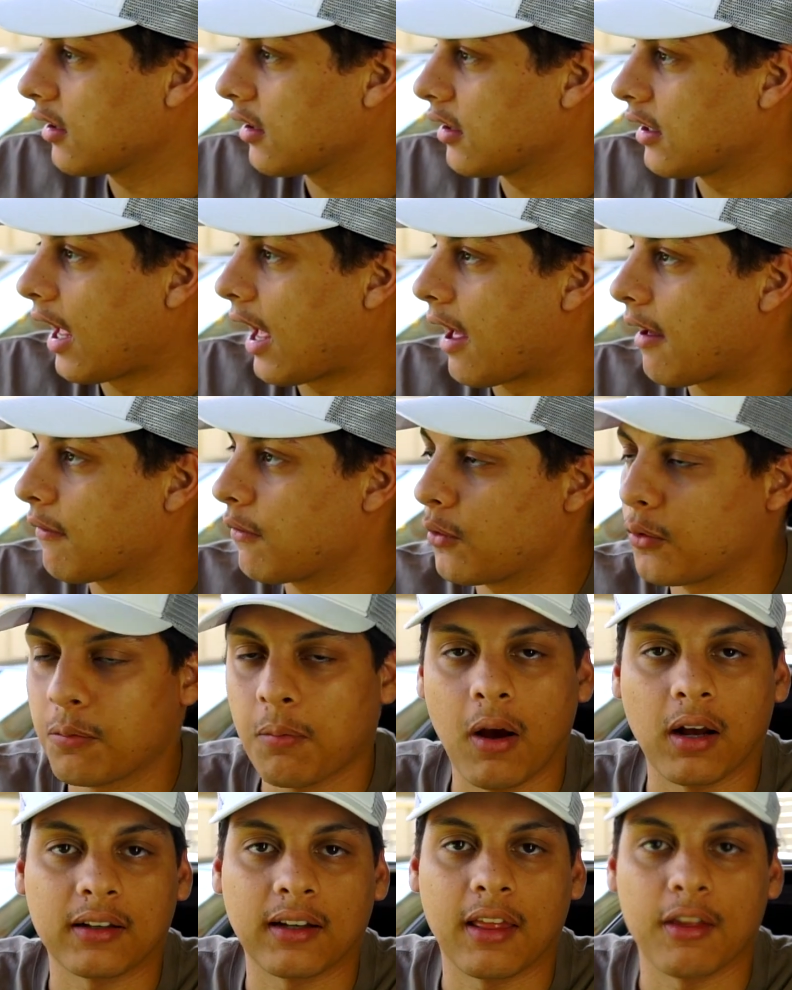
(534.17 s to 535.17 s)
yeah, it's
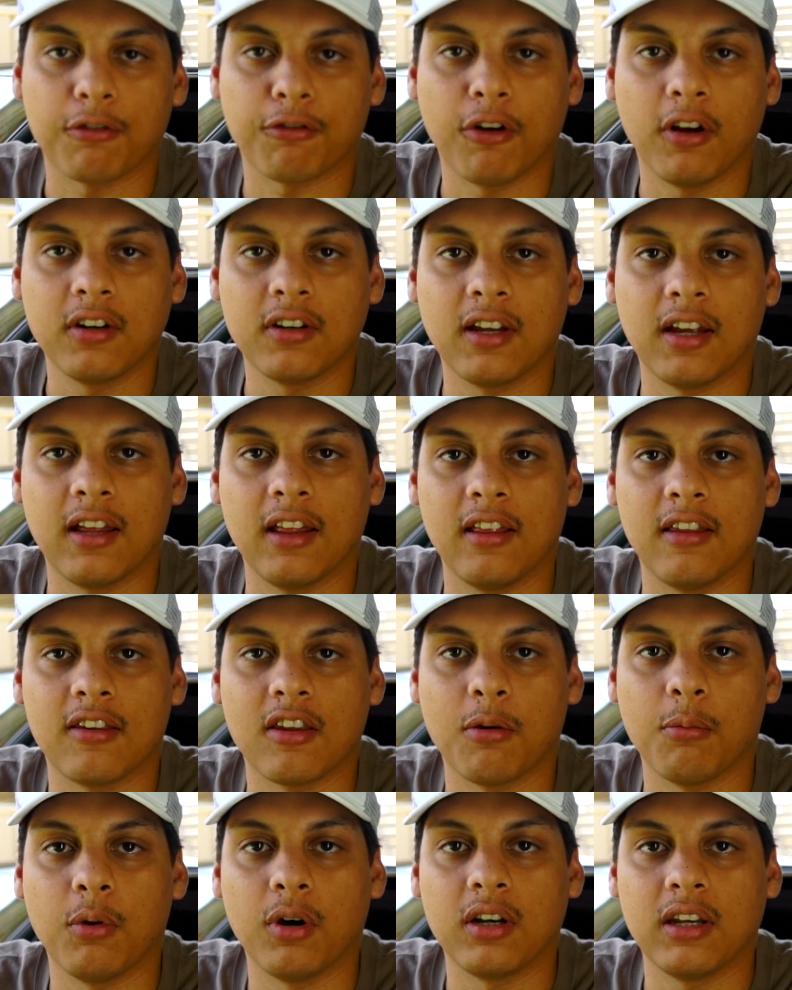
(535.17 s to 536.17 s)
parked at the front and
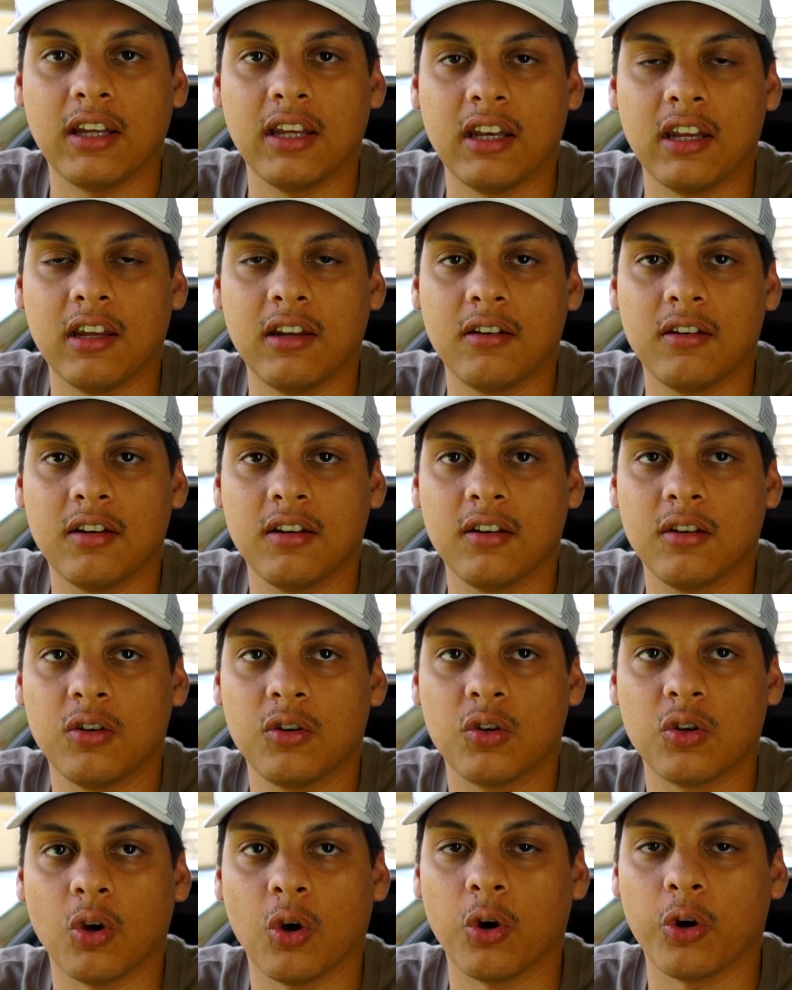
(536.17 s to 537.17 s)
someone hit it.
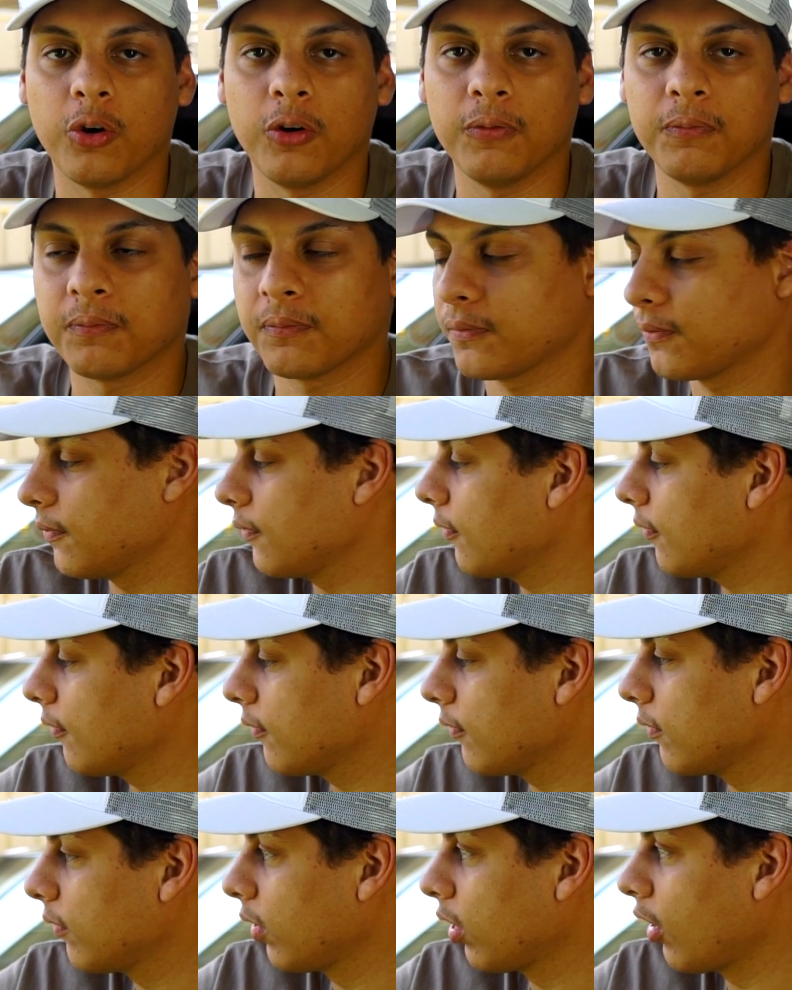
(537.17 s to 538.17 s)
So
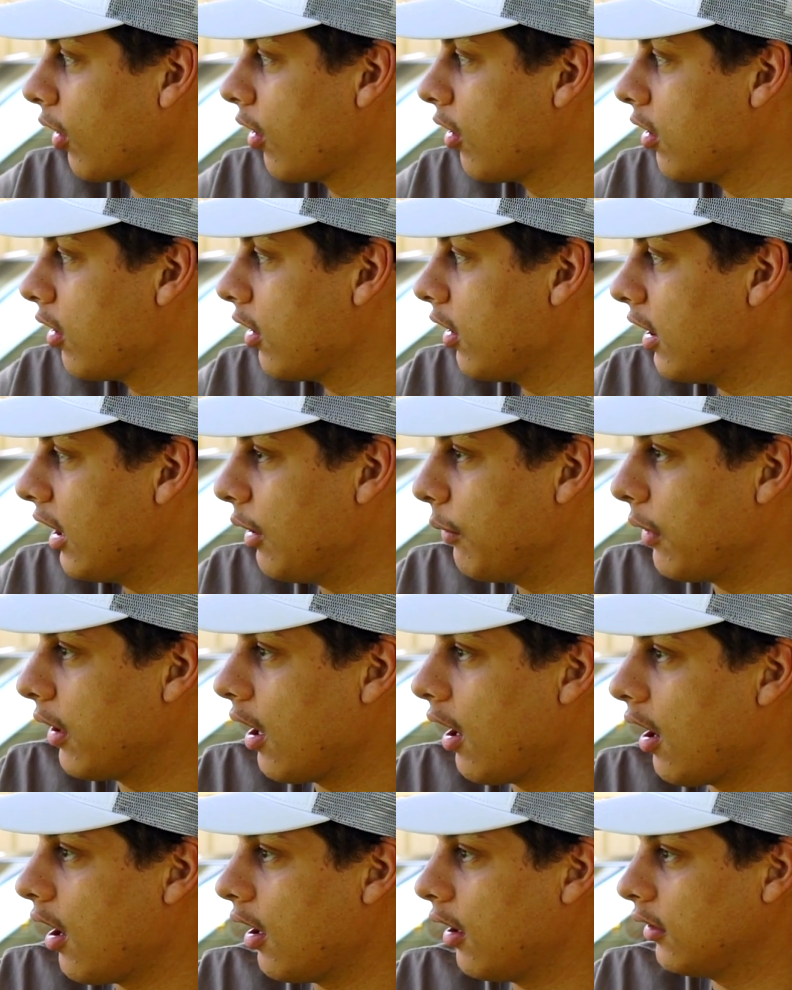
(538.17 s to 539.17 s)
here we
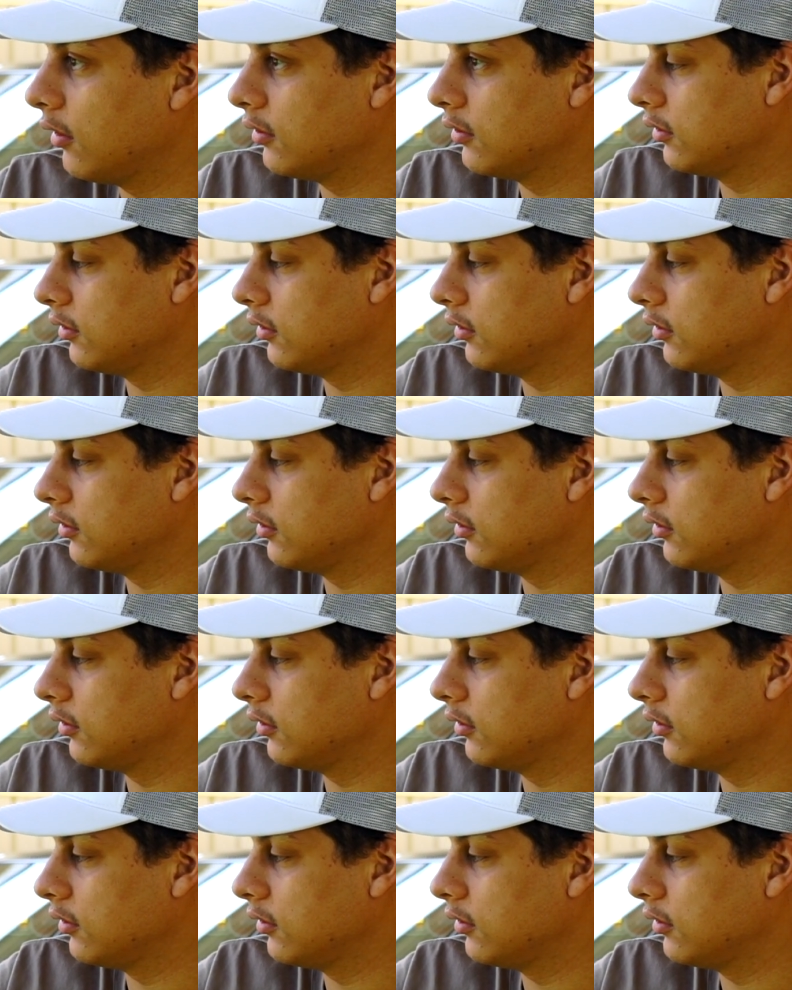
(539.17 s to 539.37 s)
are.